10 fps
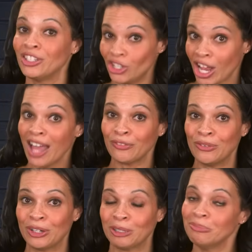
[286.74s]

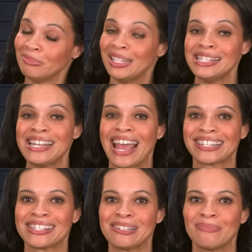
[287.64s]
JotForm is
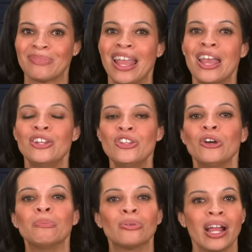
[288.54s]
next.
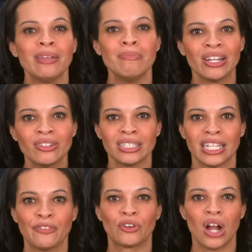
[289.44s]
Known
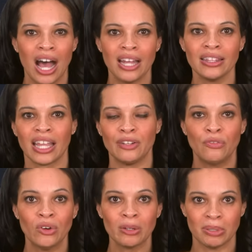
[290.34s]
primarily for online
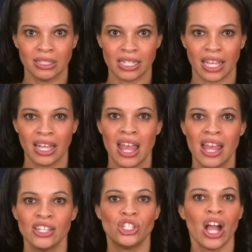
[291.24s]
form building,
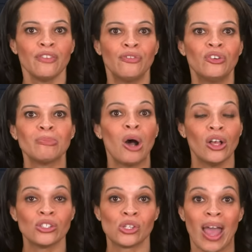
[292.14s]
JotForm
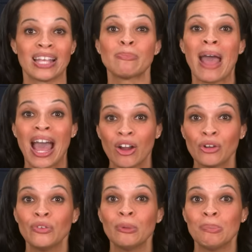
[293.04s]
also has
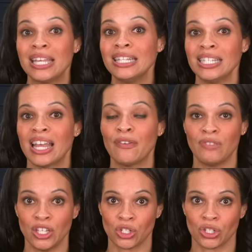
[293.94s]
powerful PDF
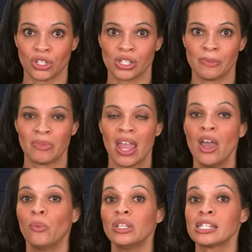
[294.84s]
features.
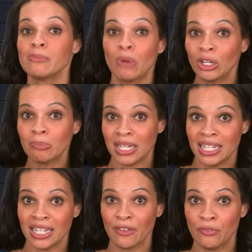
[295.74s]
With Smart
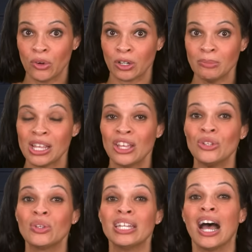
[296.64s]
PDF Forms,
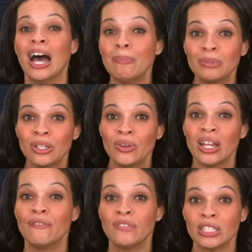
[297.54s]
you can upload
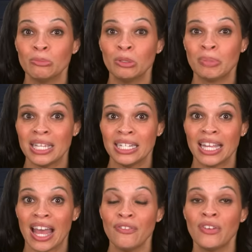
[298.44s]
a fillable
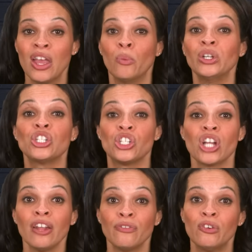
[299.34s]
PDF, which
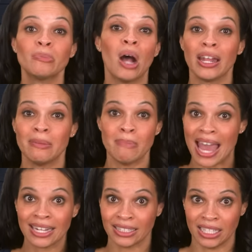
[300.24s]
JotForm
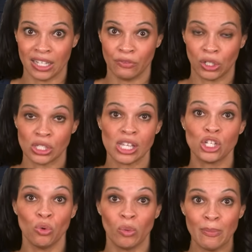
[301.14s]
automatically converts
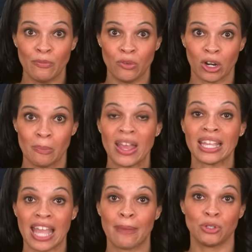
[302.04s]
into a web form
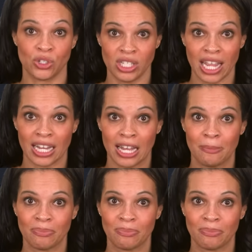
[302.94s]
that captures data.